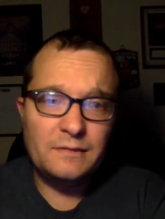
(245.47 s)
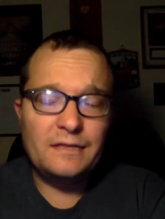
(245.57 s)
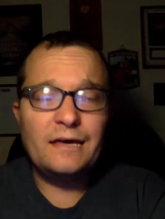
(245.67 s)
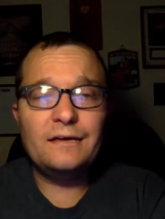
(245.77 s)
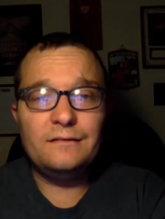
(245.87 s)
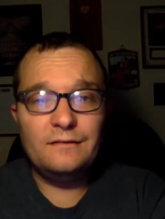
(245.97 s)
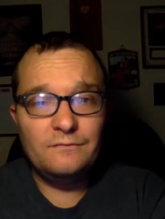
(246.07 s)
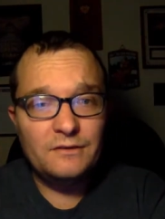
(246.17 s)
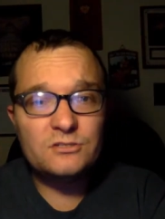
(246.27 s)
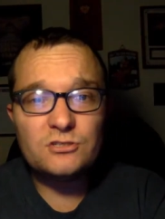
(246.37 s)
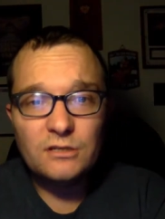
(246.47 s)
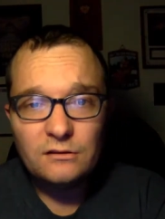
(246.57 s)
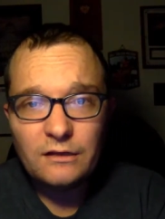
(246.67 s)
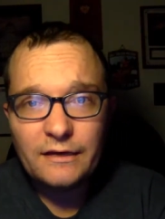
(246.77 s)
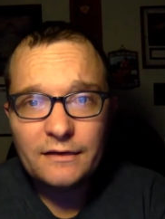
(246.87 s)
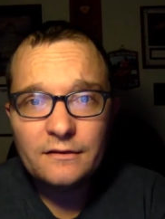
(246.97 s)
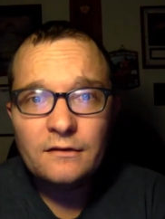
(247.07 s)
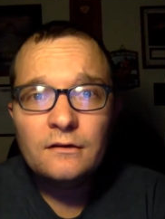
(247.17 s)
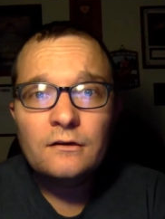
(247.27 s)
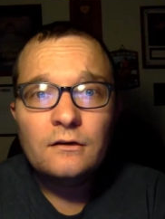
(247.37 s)
and that eventually led
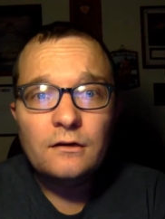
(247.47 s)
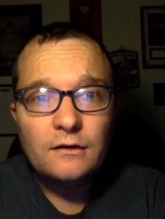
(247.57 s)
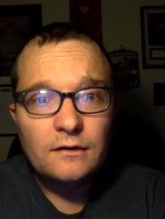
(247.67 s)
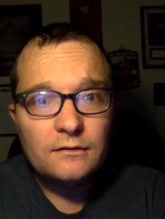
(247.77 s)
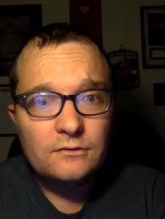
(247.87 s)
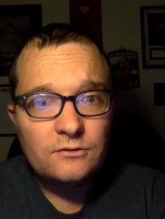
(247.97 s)
uh,